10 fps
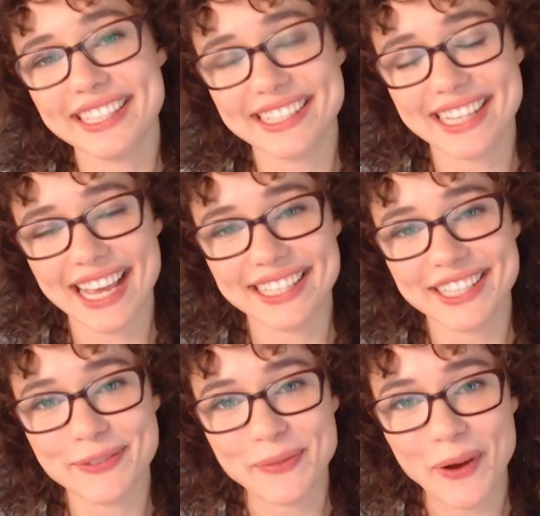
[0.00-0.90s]
to say to
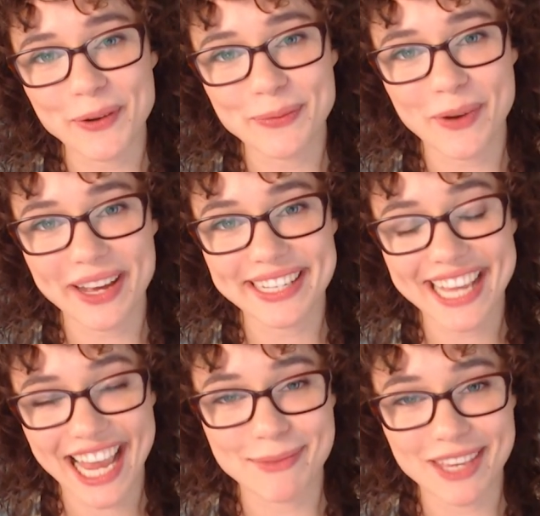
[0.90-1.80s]
the worldwide
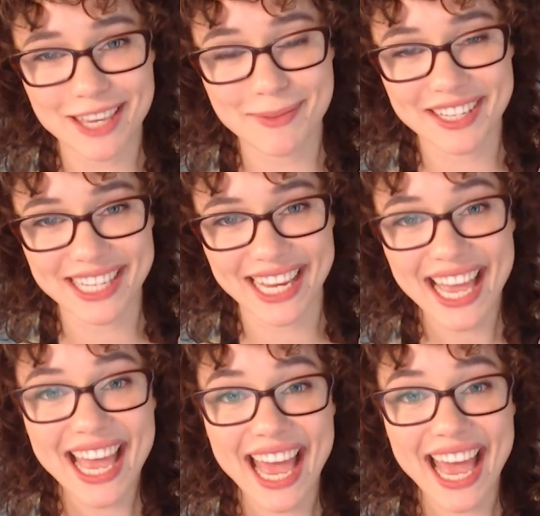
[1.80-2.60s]
gaming community